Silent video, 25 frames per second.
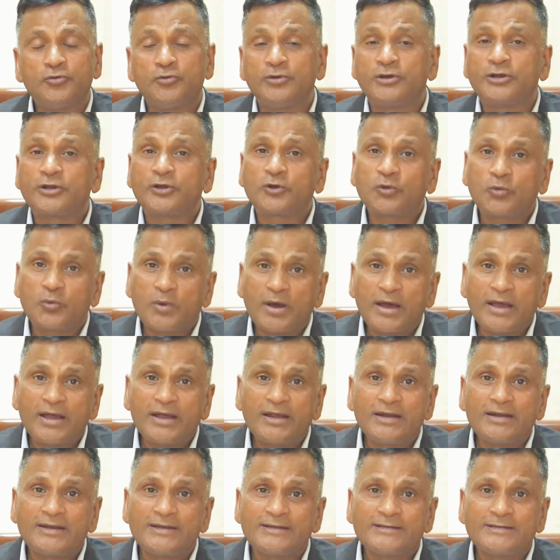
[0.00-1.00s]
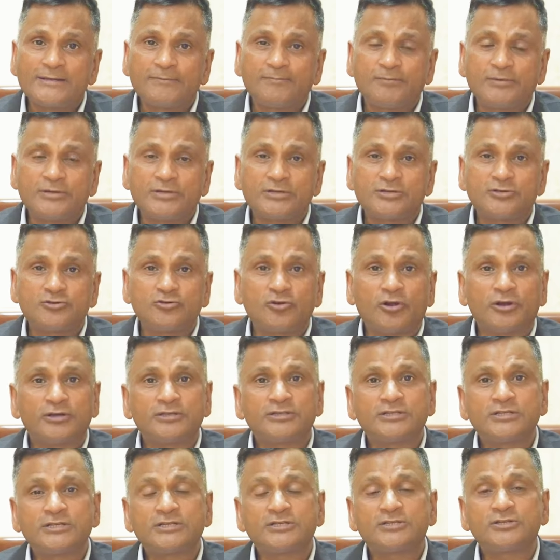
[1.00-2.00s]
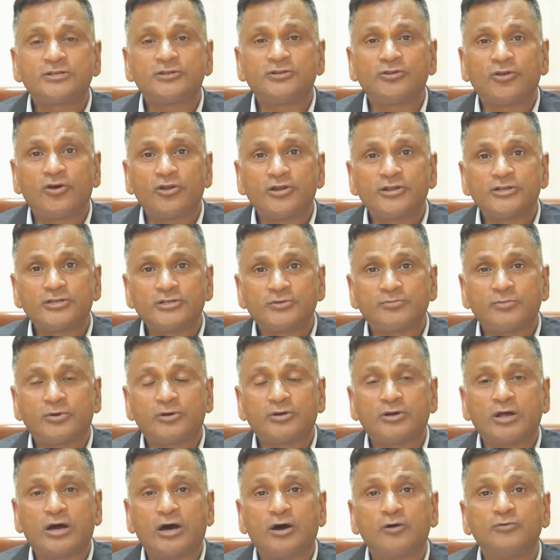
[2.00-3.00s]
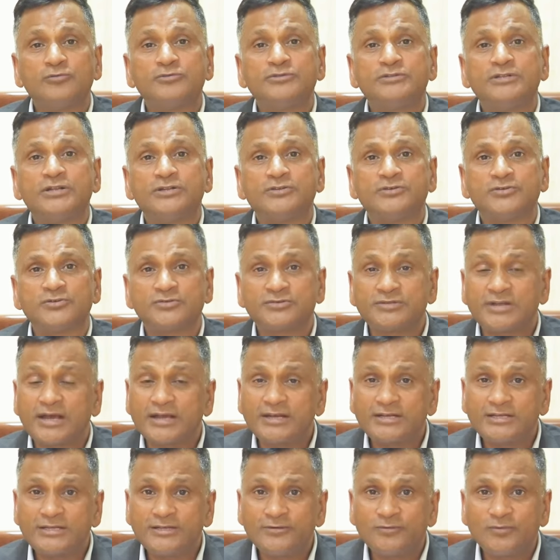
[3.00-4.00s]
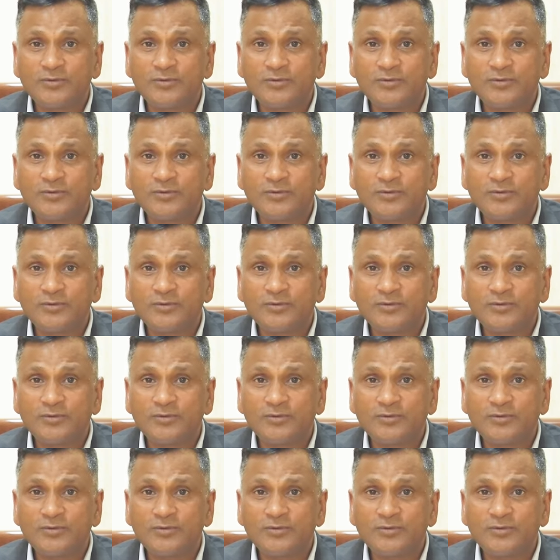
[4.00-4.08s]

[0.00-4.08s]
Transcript: You'll require disciplines not just to knowledge about how the society